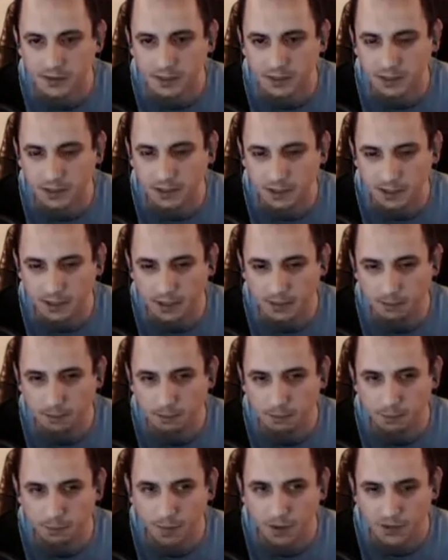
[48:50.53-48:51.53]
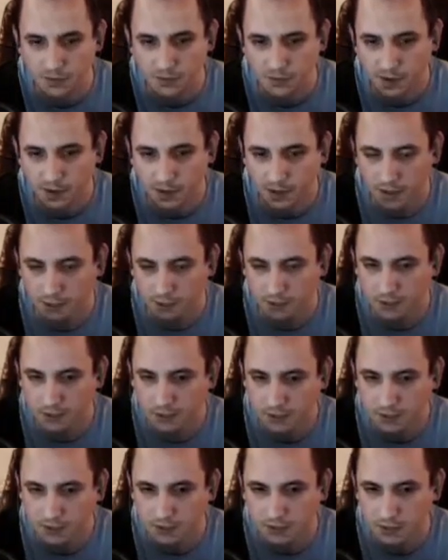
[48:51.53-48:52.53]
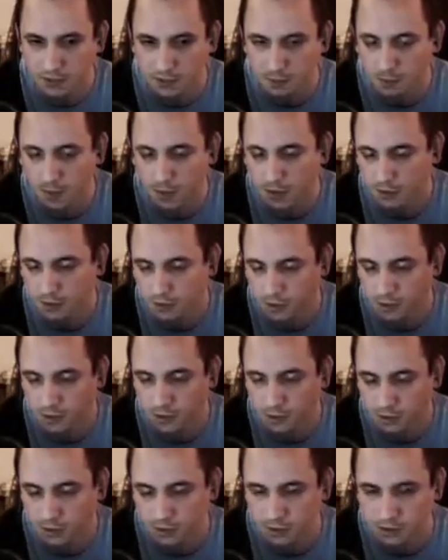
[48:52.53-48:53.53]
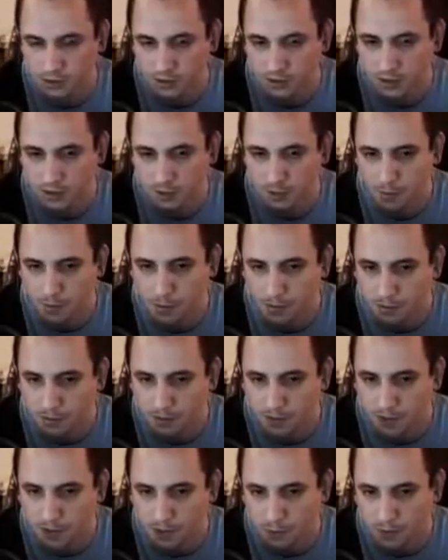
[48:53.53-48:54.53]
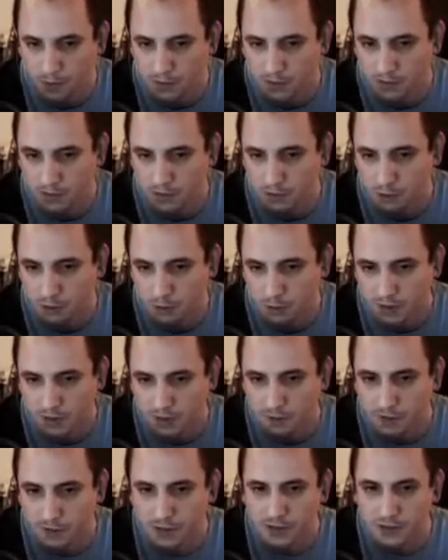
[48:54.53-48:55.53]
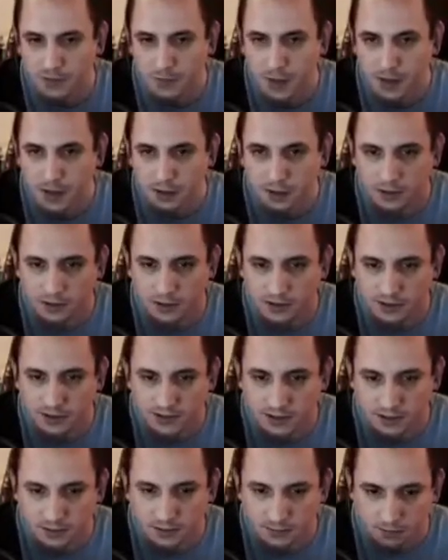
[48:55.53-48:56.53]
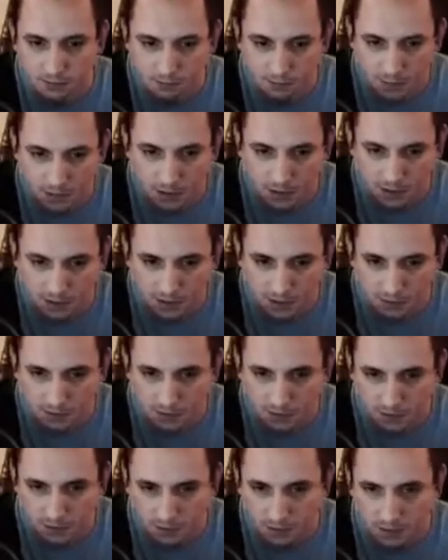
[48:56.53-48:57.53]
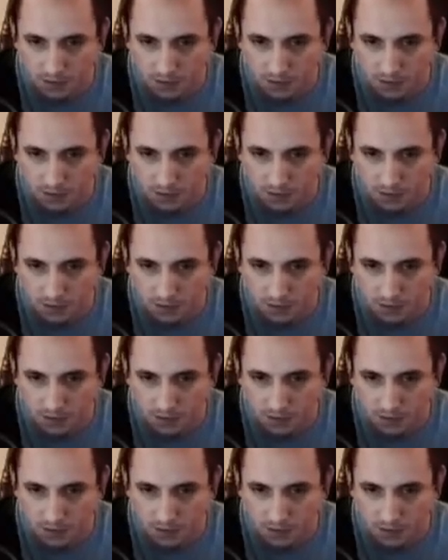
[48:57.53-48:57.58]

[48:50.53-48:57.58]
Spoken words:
the boss fight, or boss rush Propeller fight, which is a little bit different. His pattern is much different.